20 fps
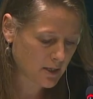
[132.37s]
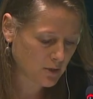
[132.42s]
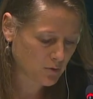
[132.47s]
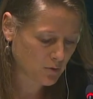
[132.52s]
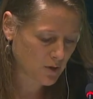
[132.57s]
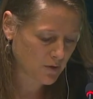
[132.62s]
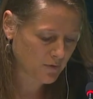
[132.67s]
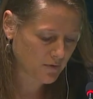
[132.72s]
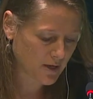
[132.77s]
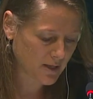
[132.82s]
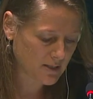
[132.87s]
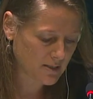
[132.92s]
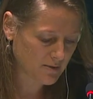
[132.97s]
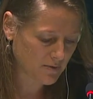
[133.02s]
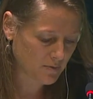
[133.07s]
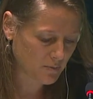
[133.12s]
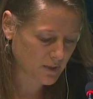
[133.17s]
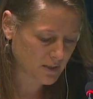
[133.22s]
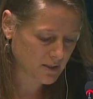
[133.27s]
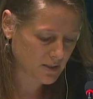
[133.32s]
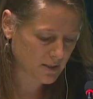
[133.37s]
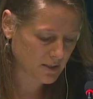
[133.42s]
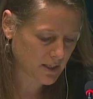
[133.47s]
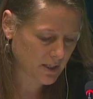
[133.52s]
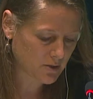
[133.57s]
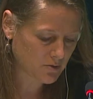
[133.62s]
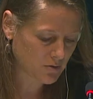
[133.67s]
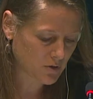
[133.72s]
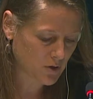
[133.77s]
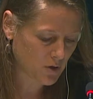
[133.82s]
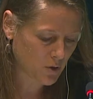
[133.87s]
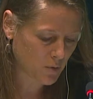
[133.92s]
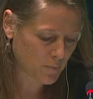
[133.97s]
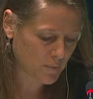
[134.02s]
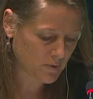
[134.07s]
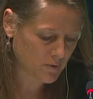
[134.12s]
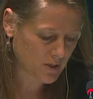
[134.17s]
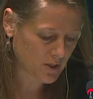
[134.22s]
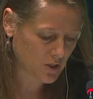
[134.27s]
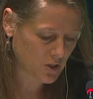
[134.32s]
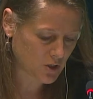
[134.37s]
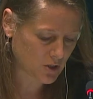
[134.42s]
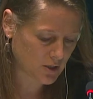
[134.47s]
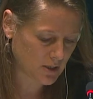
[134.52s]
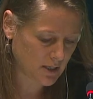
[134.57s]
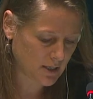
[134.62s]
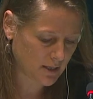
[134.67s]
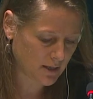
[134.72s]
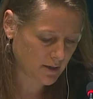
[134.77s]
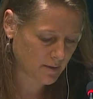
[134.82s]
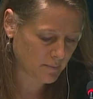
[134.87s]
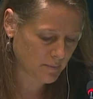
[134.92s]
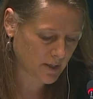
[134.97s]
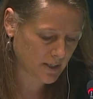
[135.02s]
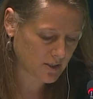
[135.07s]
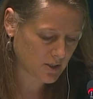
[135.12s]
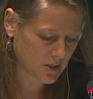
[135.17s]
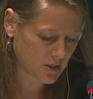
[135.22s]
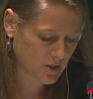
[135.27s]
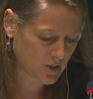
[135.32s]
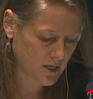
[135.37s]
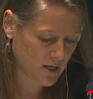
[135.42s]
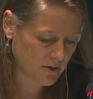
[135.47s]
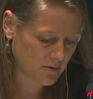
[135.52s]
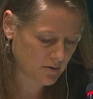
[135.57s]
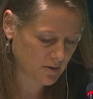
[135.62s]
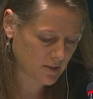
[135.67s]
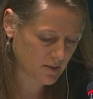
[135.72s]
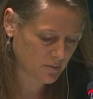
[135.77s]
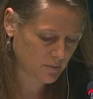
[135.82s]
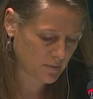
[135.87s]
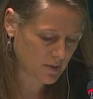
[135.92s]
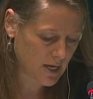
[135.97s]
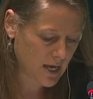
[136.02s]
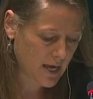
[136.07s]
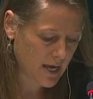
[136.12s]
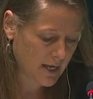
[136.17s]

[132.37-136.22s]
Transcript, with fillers: to effective multilateral cooperation in combating terrorism,